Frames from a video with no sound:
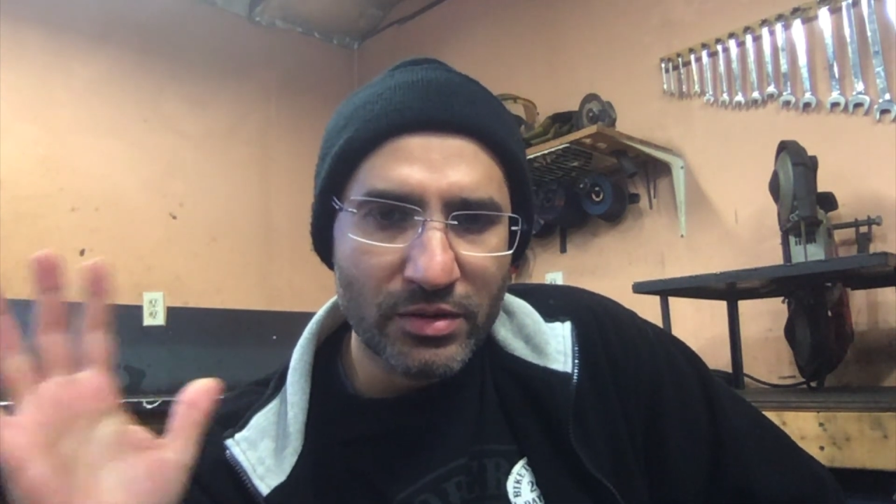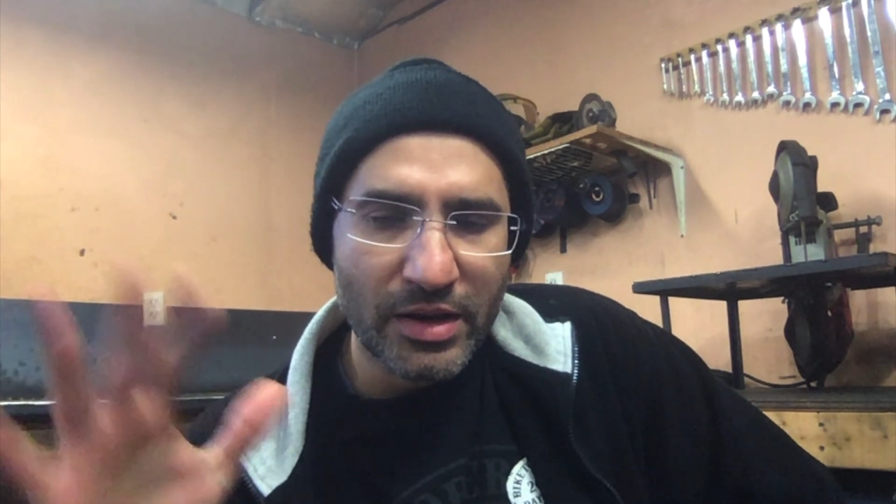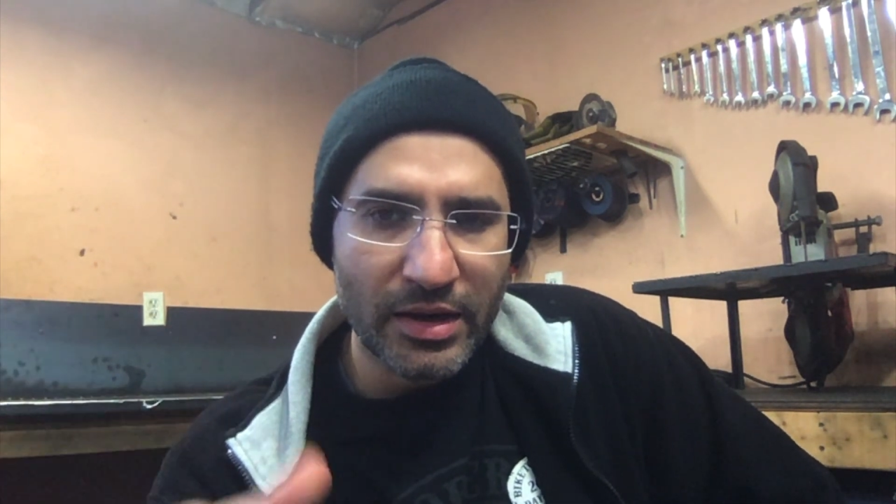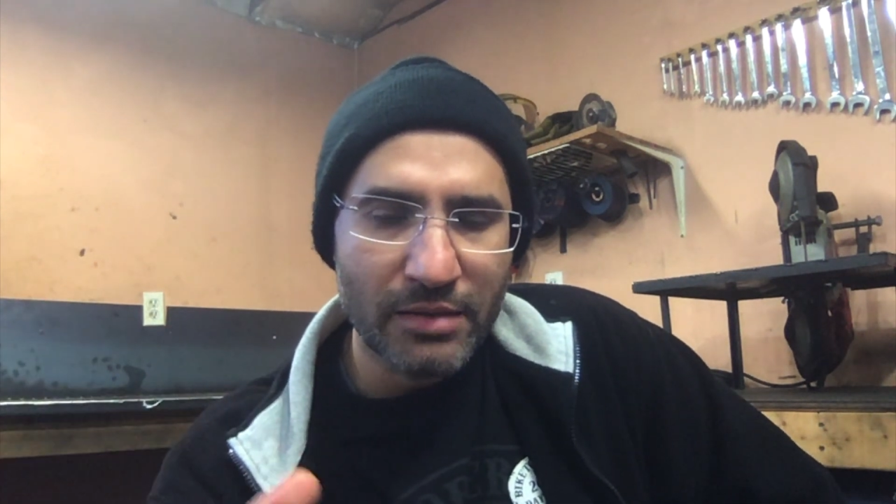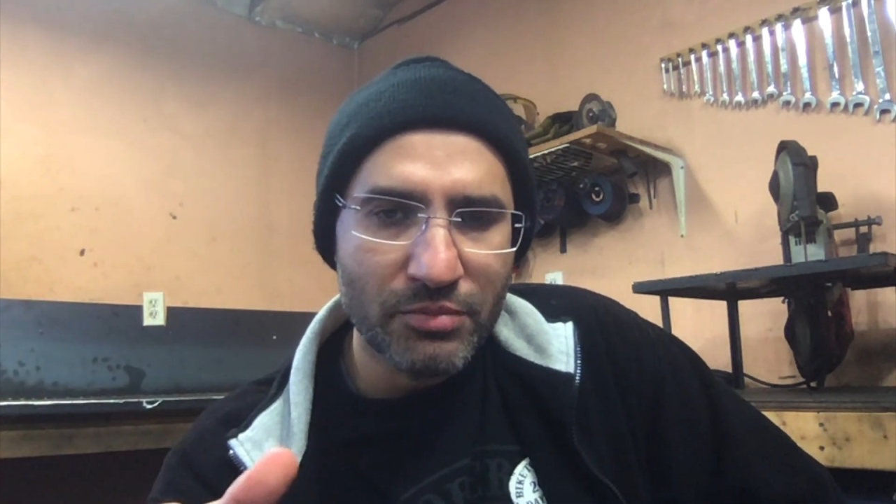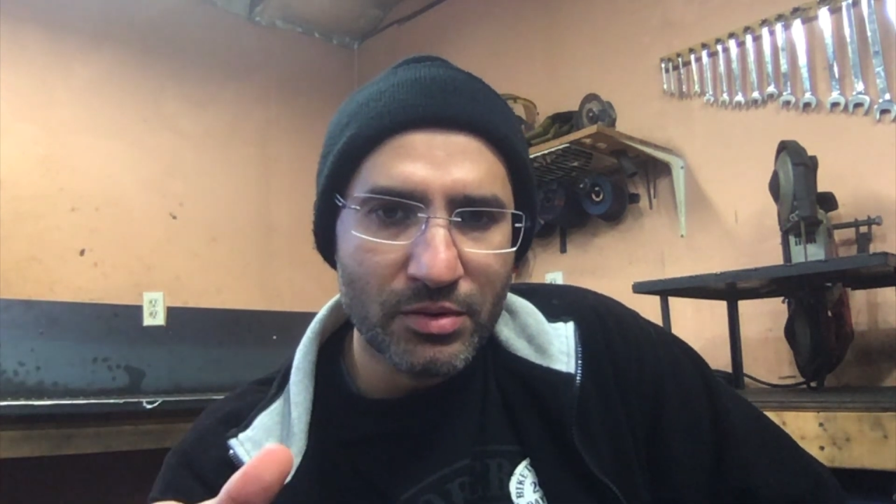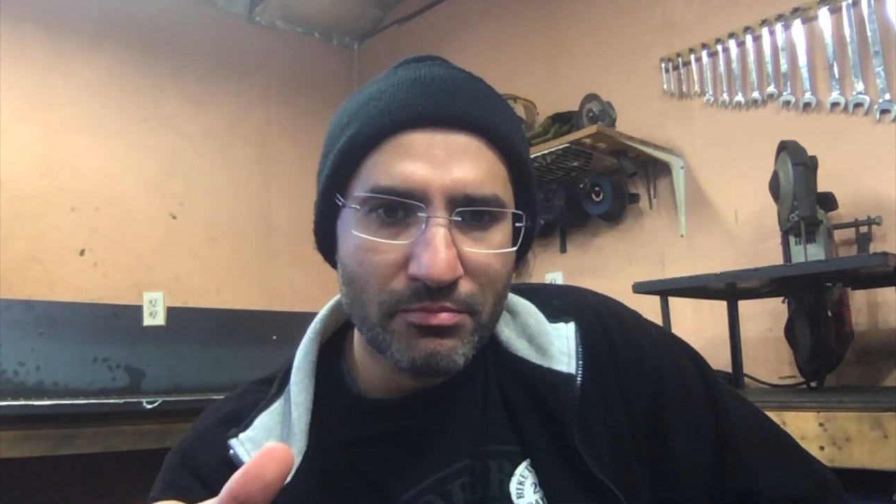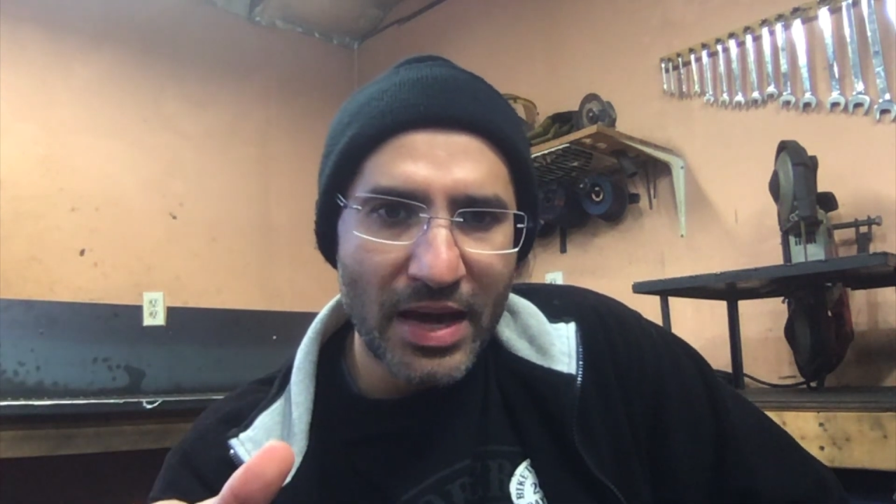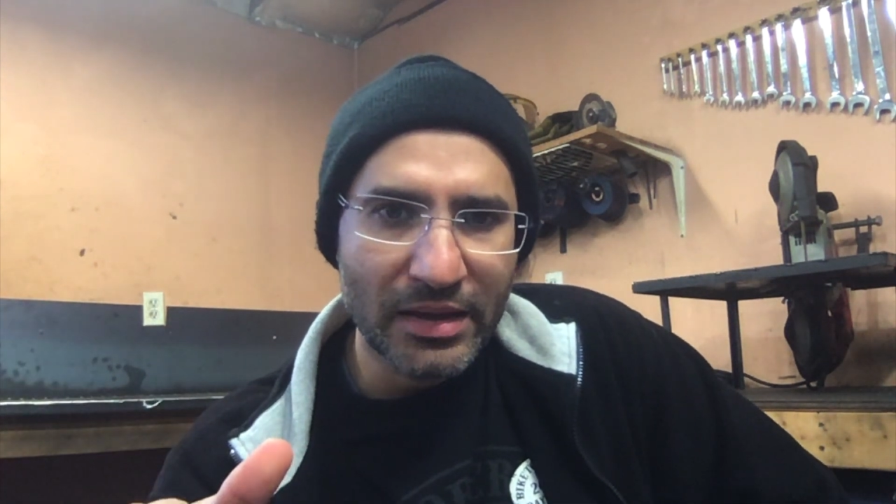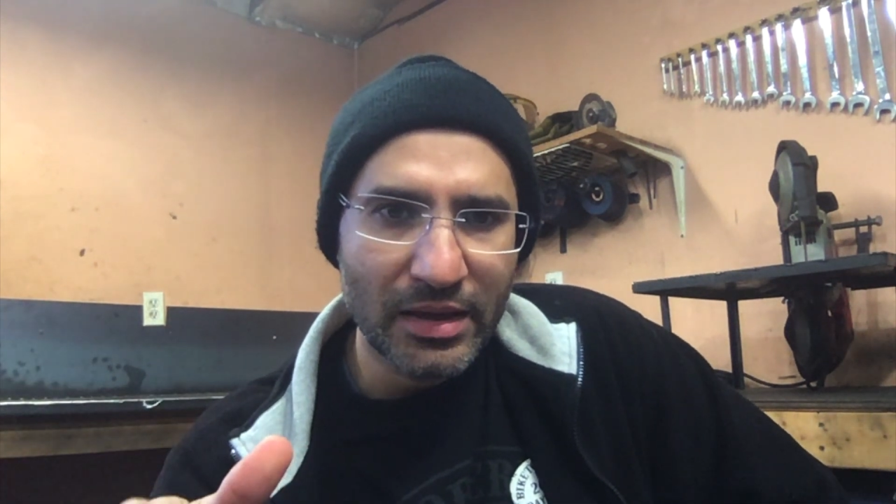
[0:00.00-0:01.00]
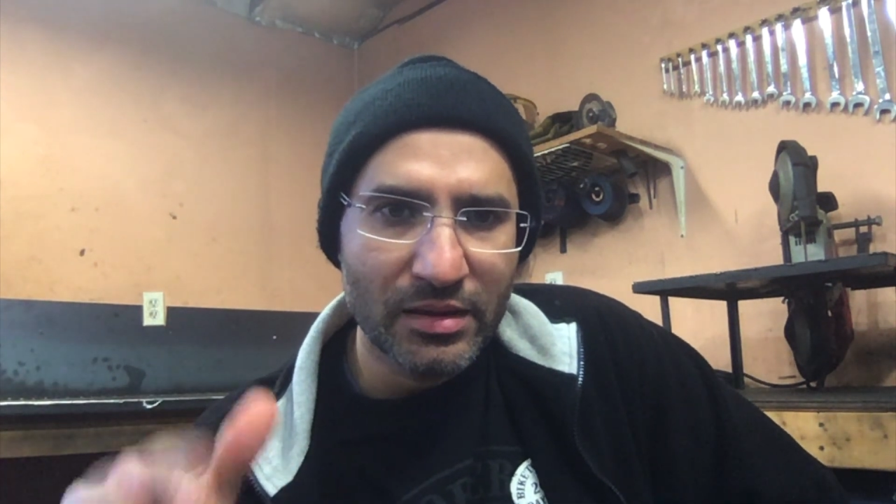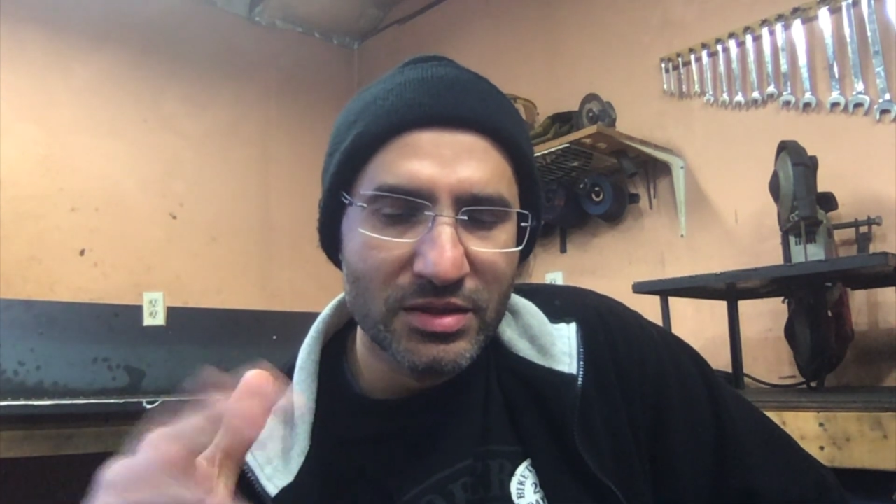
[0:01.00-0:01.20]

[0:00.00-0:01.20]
and then I can put it back in.